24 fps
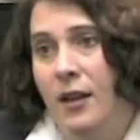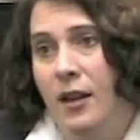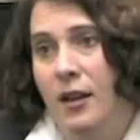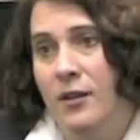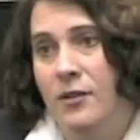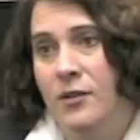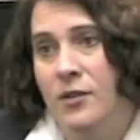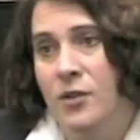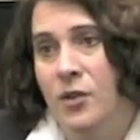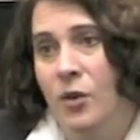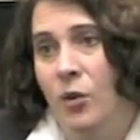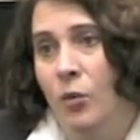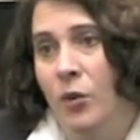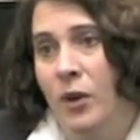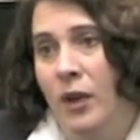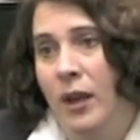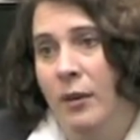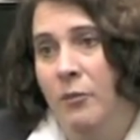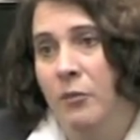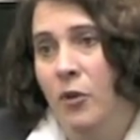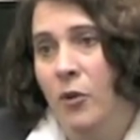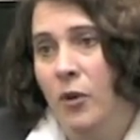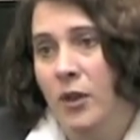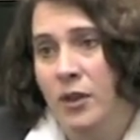And so what
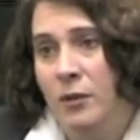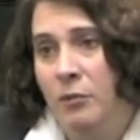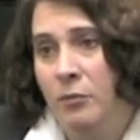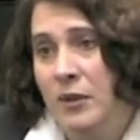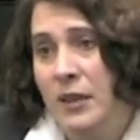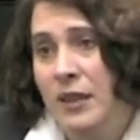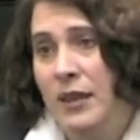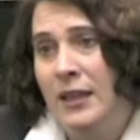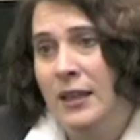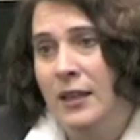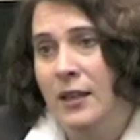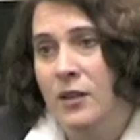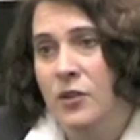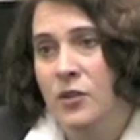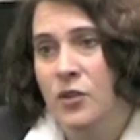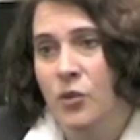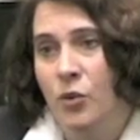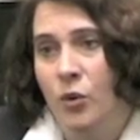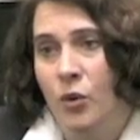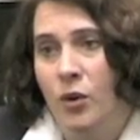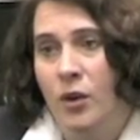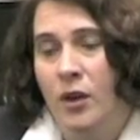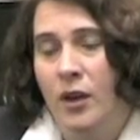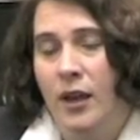I'm going to be is
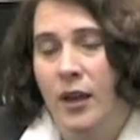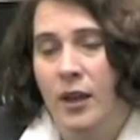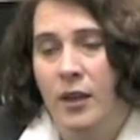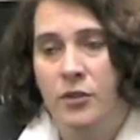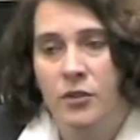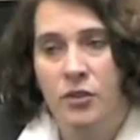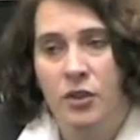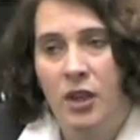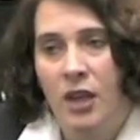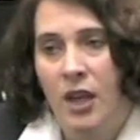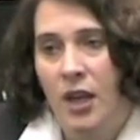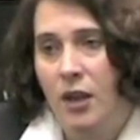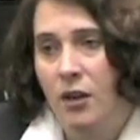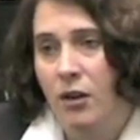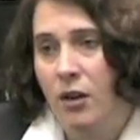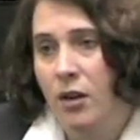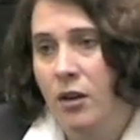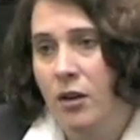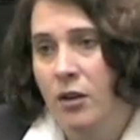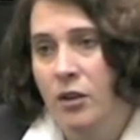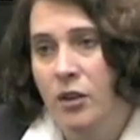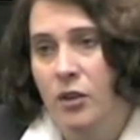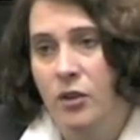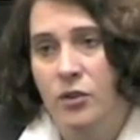your
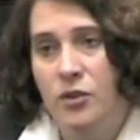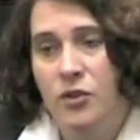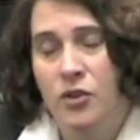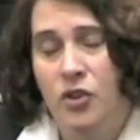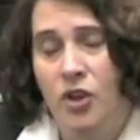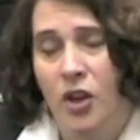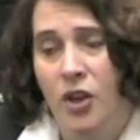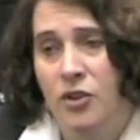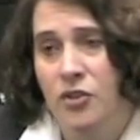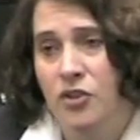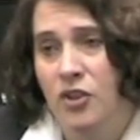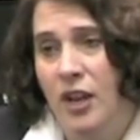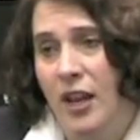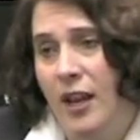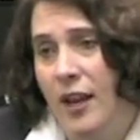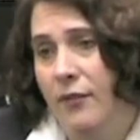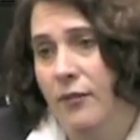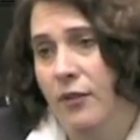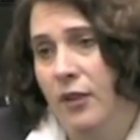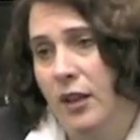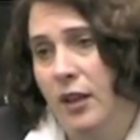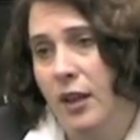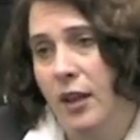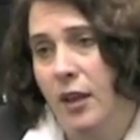educator, your staunch
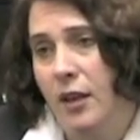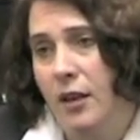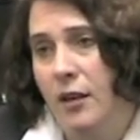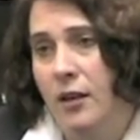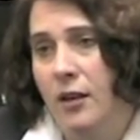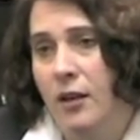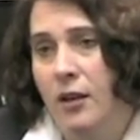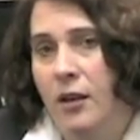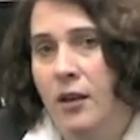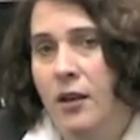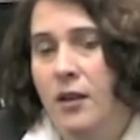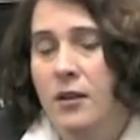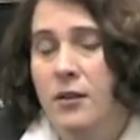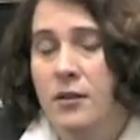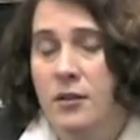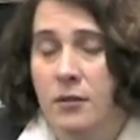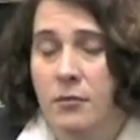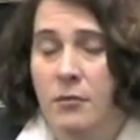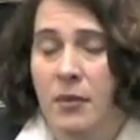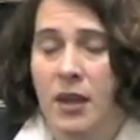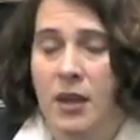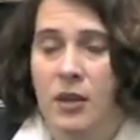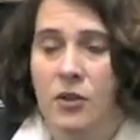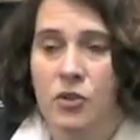advocate,
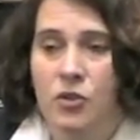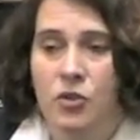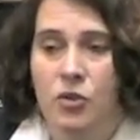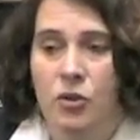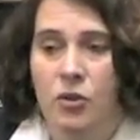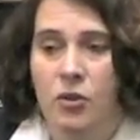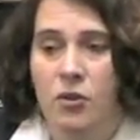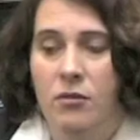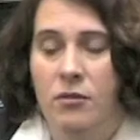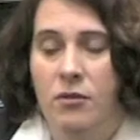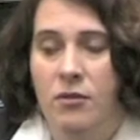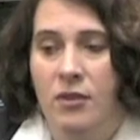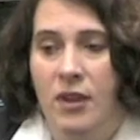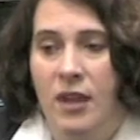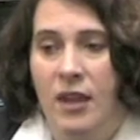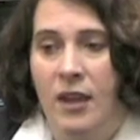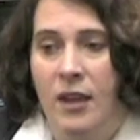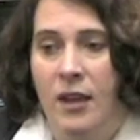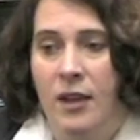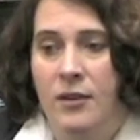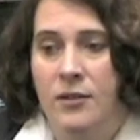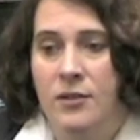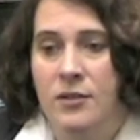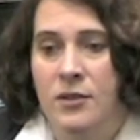to make sure
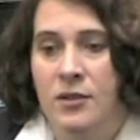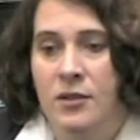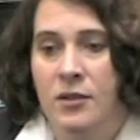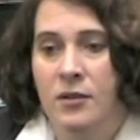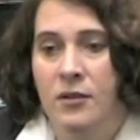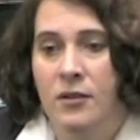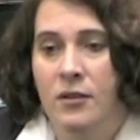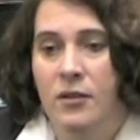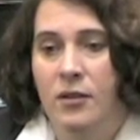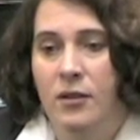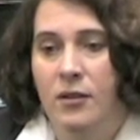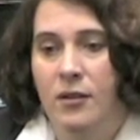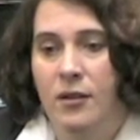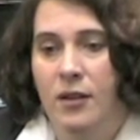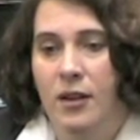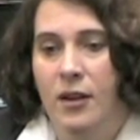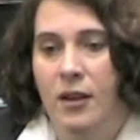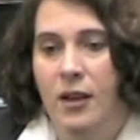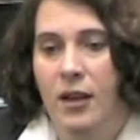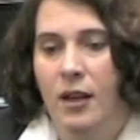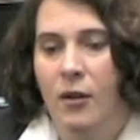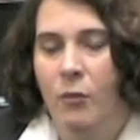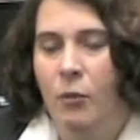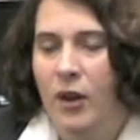that
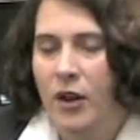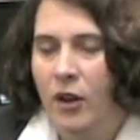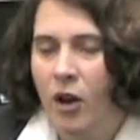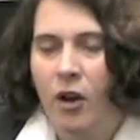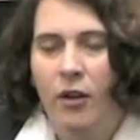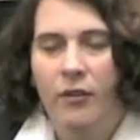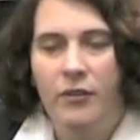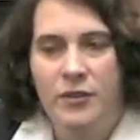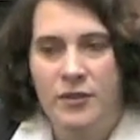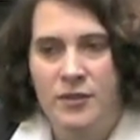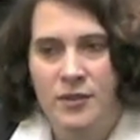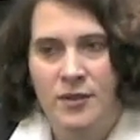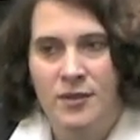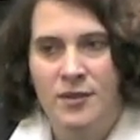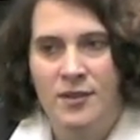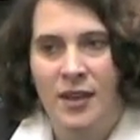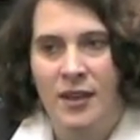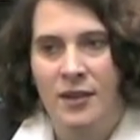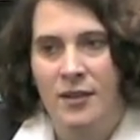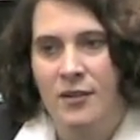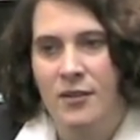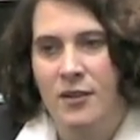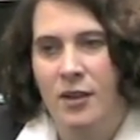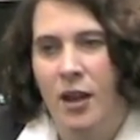when all this is
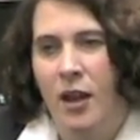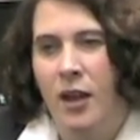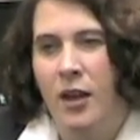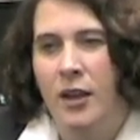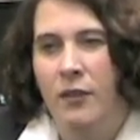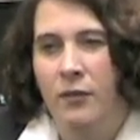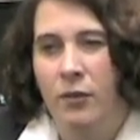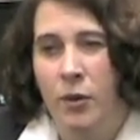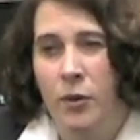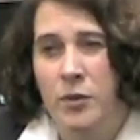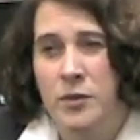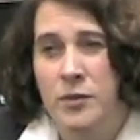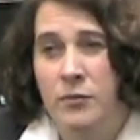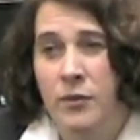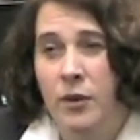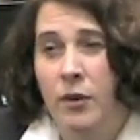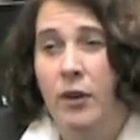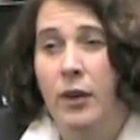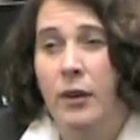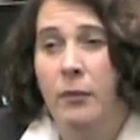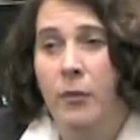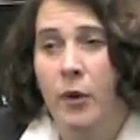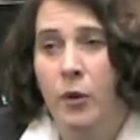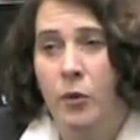said and done, even though it's
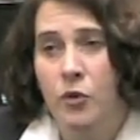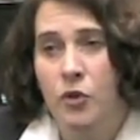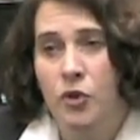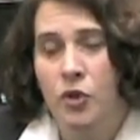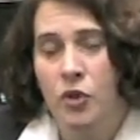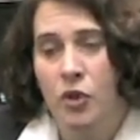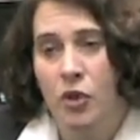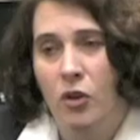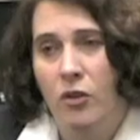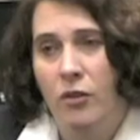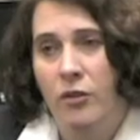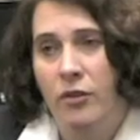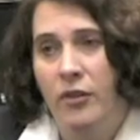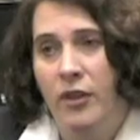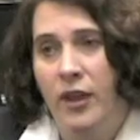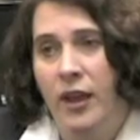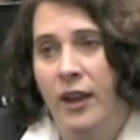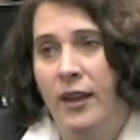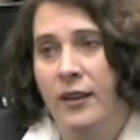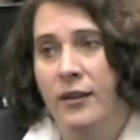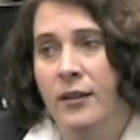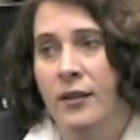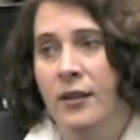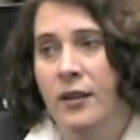very emotional,
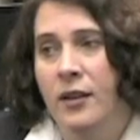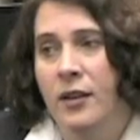that